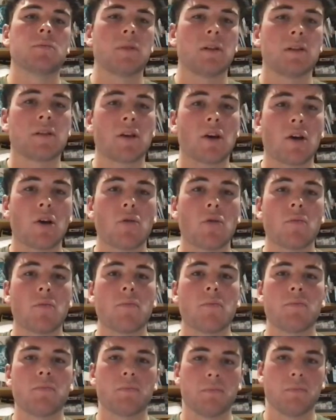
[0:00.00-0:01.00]
It's a home,
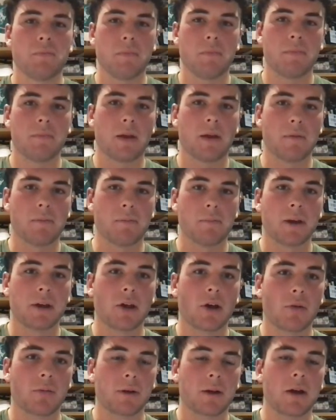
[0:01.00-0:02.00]
that big
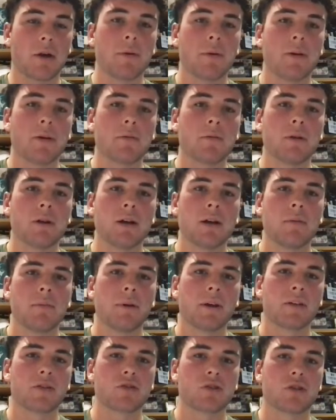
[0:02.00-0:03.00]
home. It'll be our
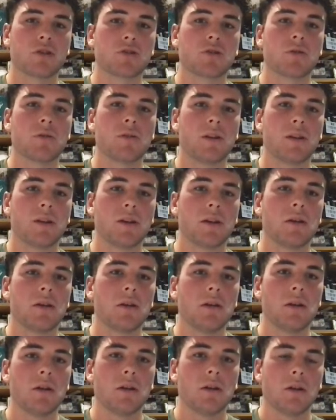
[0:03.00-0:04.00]
biggest traditional year,
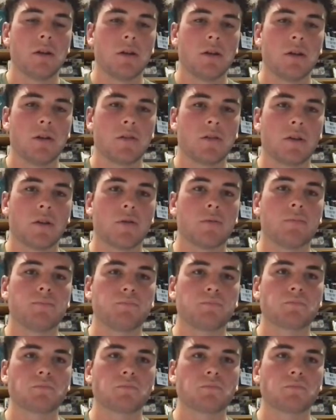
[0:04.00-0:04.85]
so